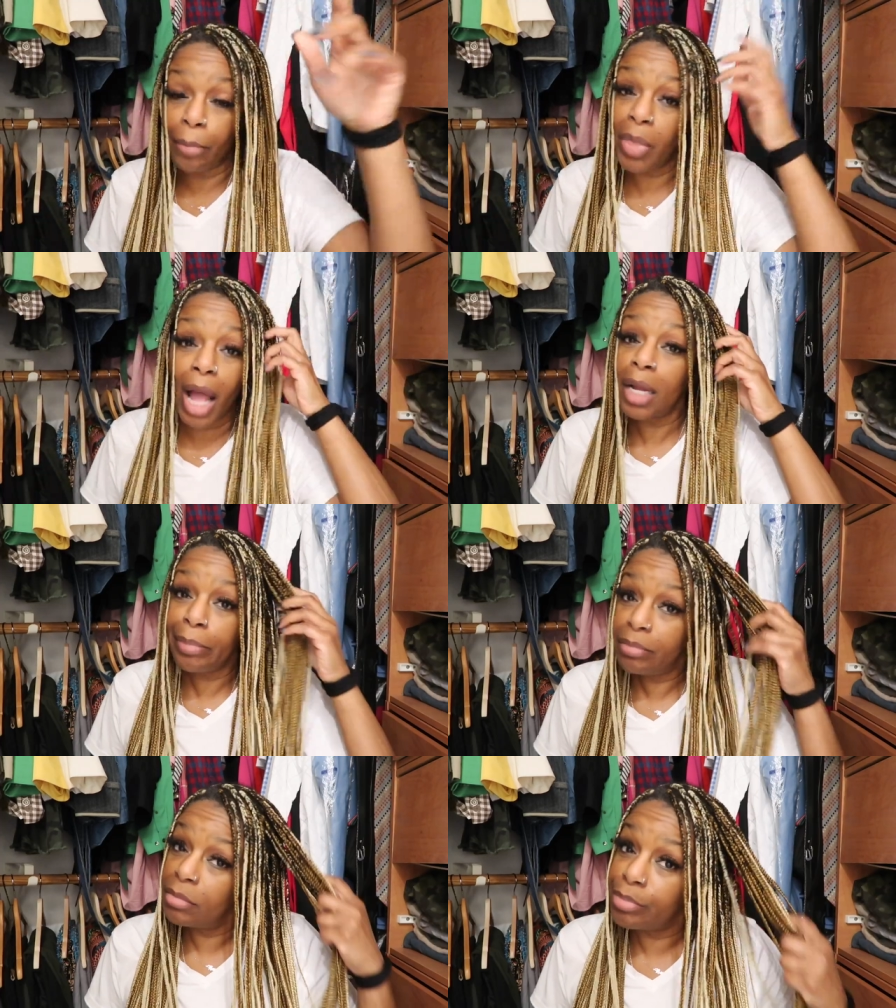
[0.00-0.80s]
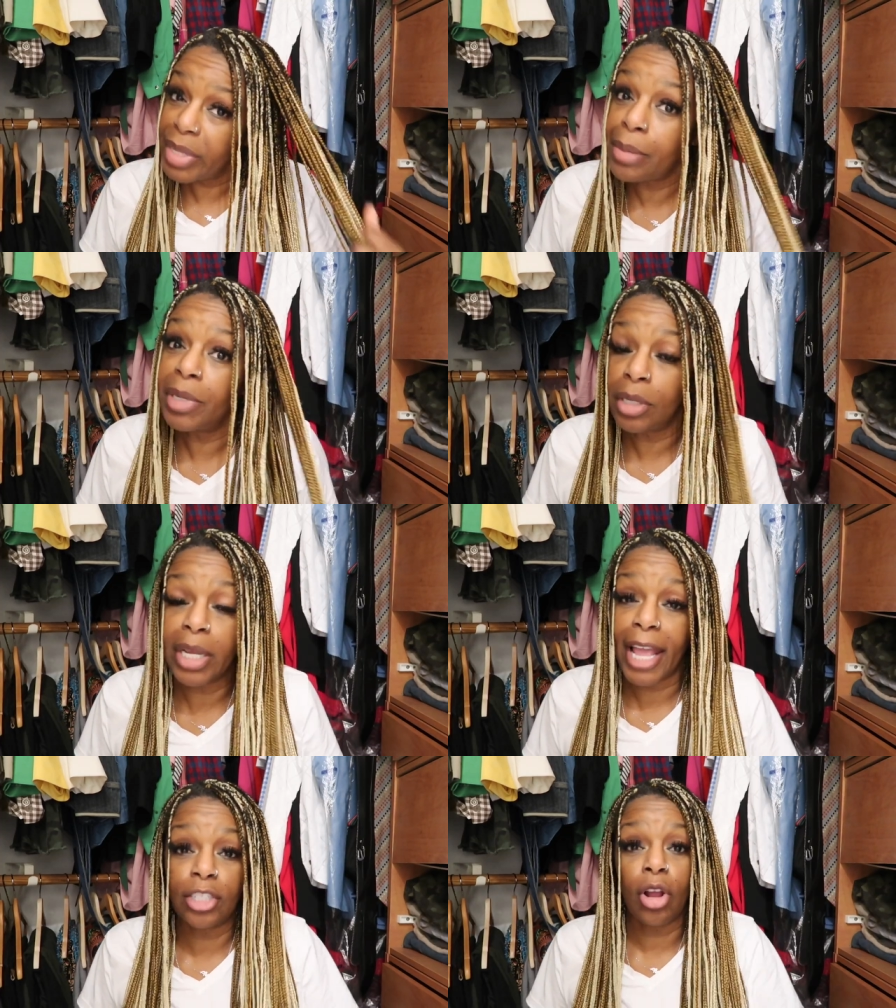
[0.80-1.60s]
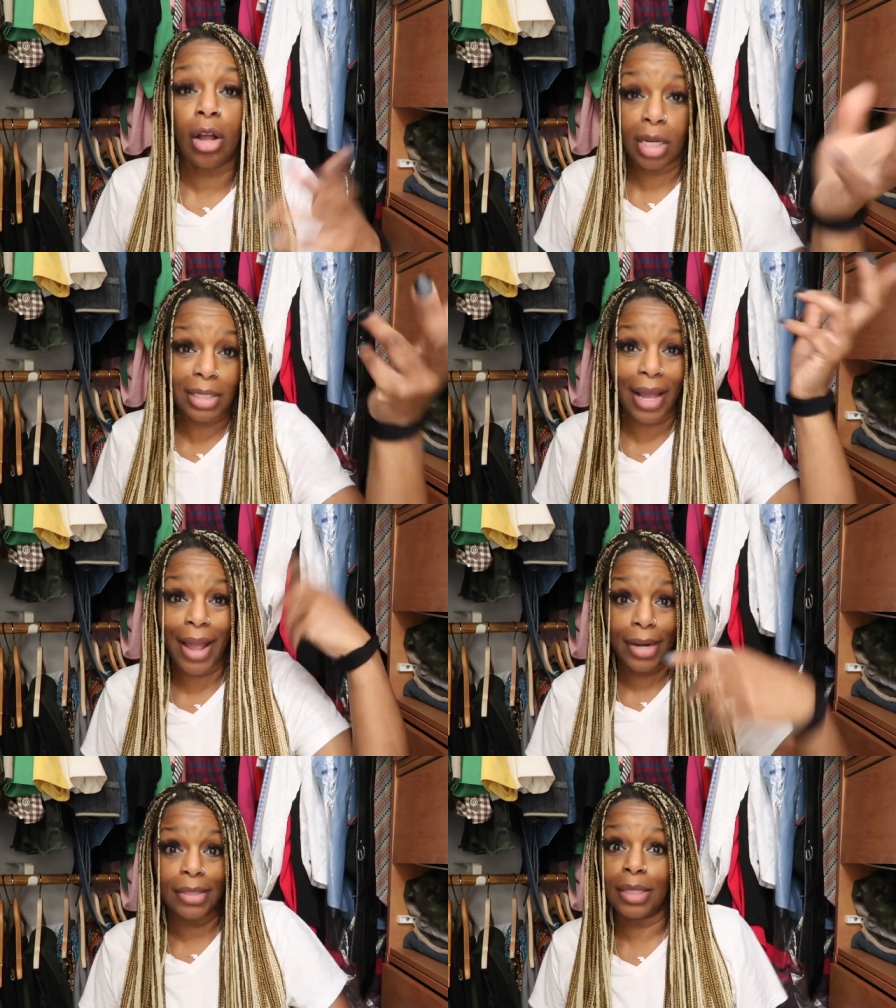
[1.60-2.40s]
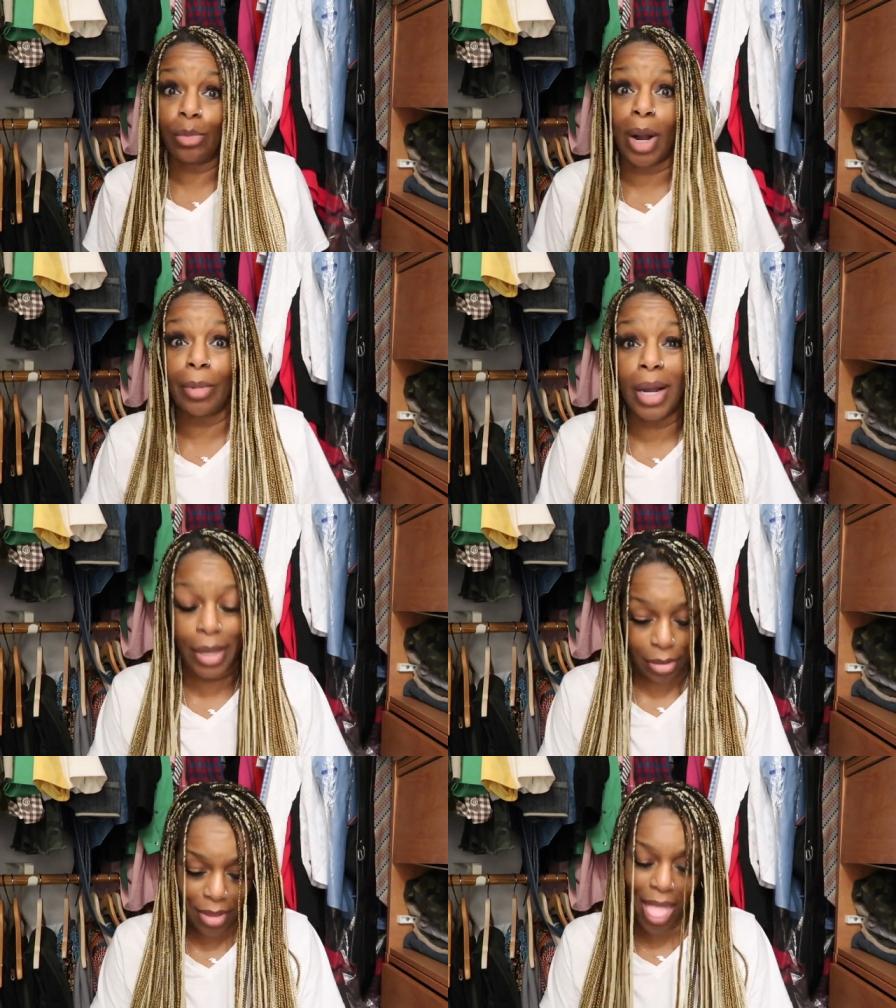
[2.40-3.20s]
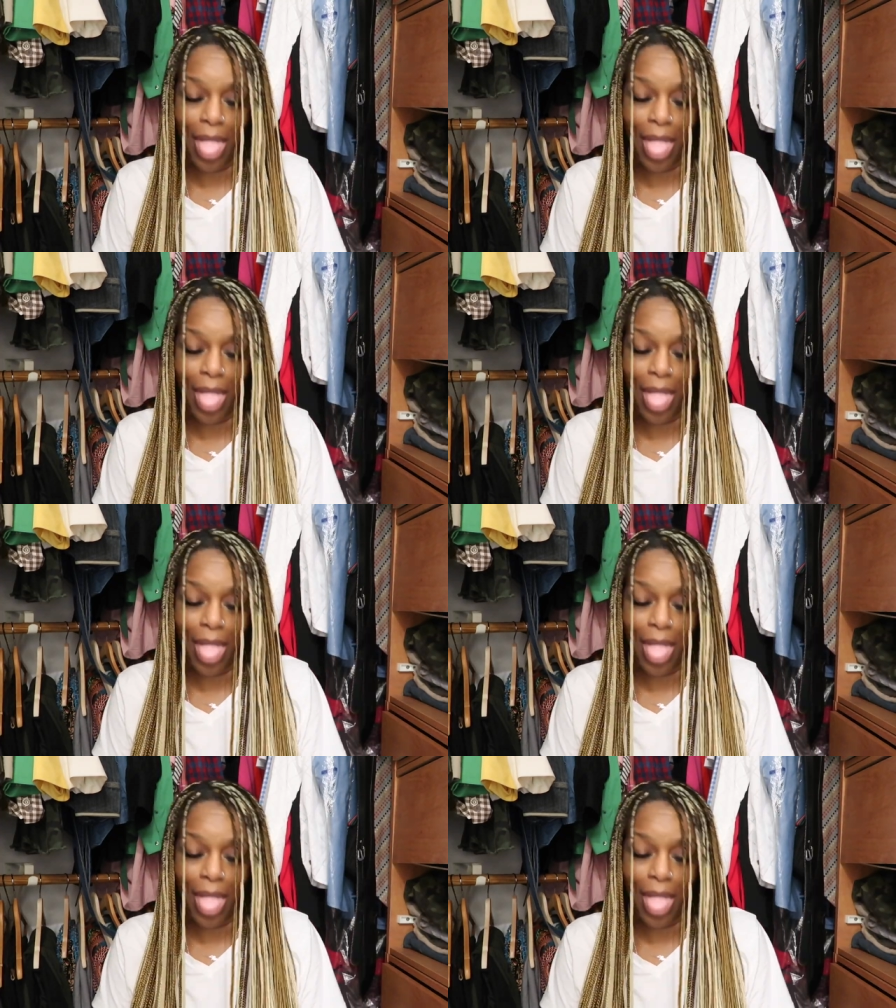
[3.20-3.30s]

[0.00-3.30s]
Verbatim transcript: I'm not going to be able to look at y'all because I got to see what I'm cutting.